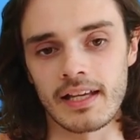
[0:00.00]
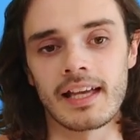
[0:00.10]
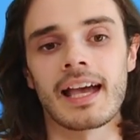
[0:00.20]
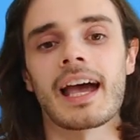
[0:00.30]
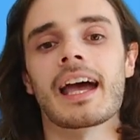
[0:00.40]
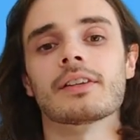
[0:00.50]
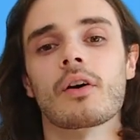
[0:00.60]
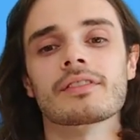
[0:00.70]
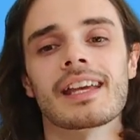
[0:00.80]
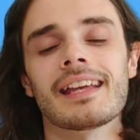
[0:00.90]
And on
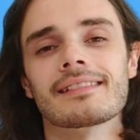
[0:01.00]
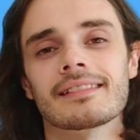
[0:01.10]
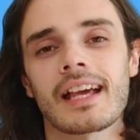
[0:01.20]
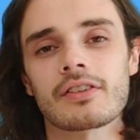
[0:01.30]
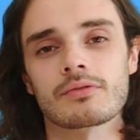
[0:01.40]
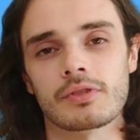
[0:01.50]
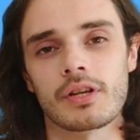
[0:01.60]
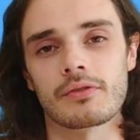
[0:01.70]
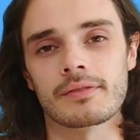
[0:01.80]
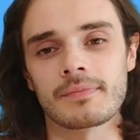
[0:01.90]
to international news
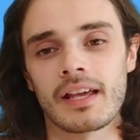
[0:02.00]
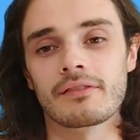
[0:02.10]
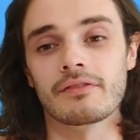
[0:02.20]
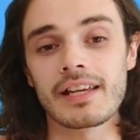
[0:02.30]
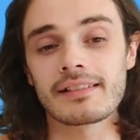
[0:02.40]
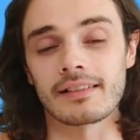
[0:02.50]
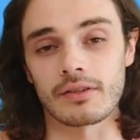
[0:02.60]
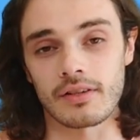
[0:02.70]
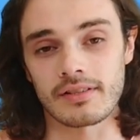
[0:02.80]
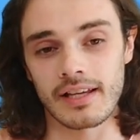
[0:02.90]
Visa looks
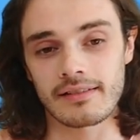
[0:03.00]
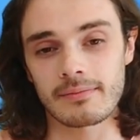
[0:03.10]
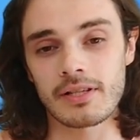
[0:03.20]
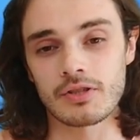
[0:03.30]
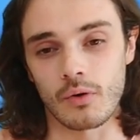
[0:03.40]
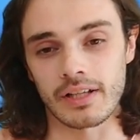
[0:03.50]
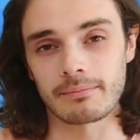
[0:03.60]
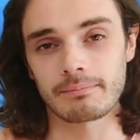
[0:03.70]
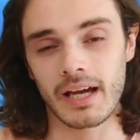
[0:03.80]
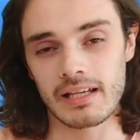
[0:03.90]
set to be joining
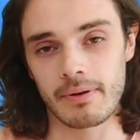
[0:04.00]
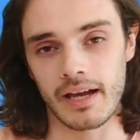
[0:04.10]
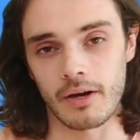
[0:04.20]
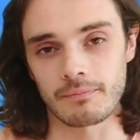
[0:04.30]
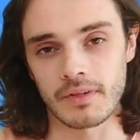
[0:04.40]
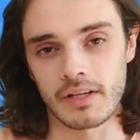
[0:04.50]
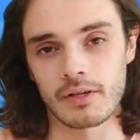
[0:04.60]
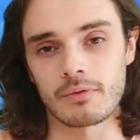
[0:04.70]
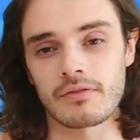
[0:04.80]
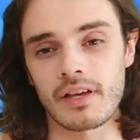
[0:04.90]
PayPal, with
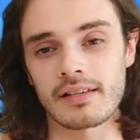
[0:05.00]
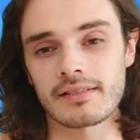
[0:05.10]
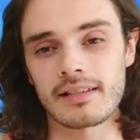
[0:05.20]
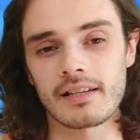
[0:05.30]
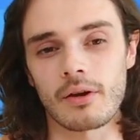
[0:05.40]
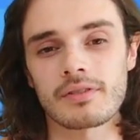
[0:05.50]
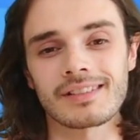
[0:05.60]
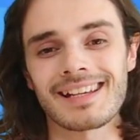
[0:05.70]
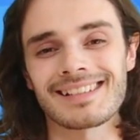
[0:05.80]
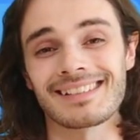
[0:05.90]
their CEO
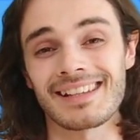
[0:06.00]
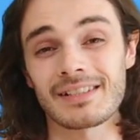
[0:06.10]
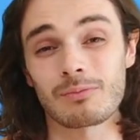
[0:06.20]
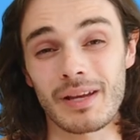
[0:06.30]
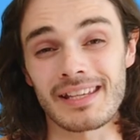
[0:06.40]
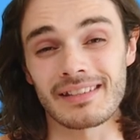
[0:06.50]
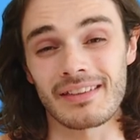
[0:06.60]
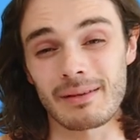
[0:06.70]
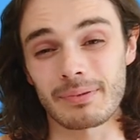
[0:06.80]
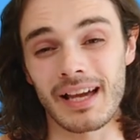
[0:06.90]
stating this week that they
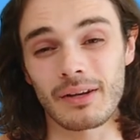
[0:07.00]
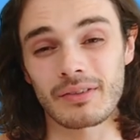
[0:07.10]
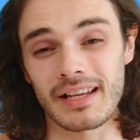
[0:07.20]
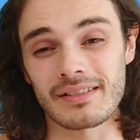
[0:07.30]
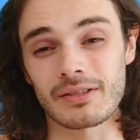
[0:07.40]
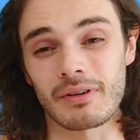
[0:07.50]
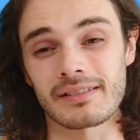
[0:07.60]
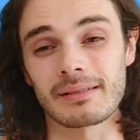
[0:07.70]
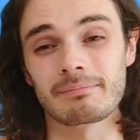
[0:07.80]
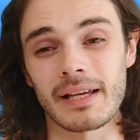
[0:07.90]
plan on integrating
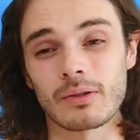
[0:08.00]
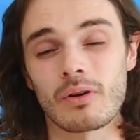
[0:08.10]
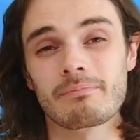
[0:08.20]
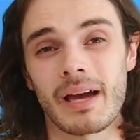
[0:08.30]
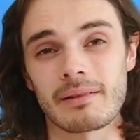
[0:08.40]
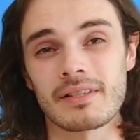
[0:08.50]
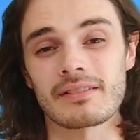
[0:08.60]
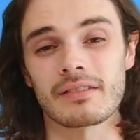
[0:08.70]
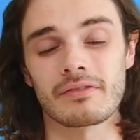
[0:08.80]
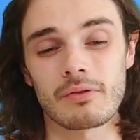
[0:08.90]
Bitcoin payments in the
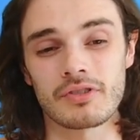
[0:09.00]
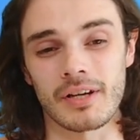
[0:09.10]
future.